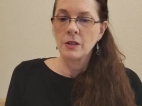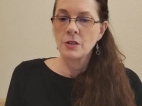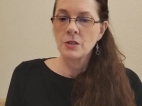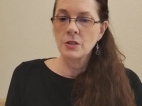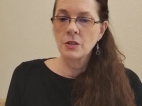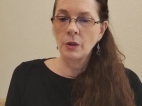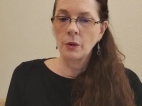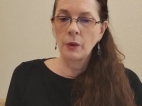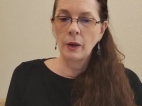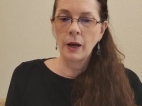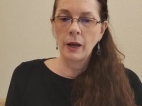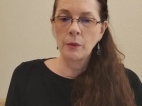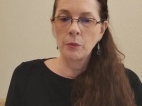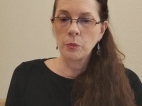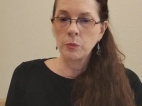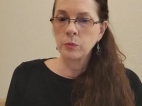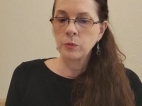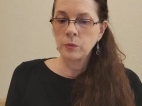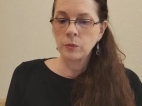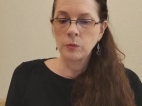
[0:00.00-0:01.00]
So I
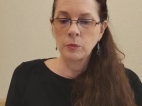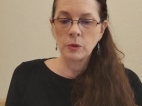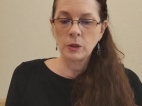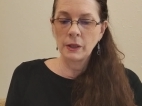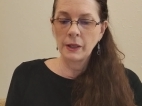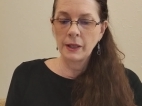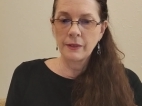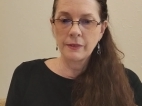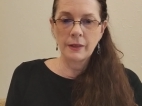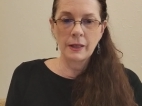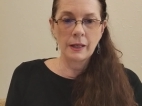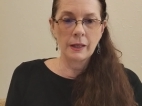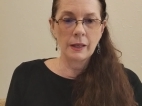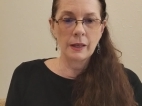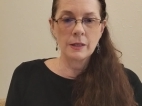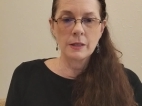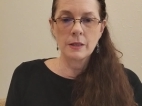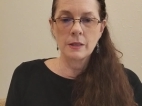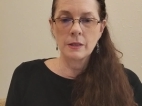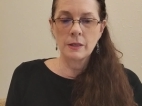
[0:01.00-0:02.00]
really think
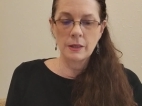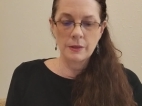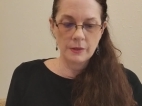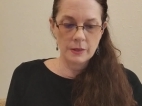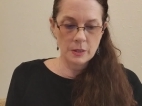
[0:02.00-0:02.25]
that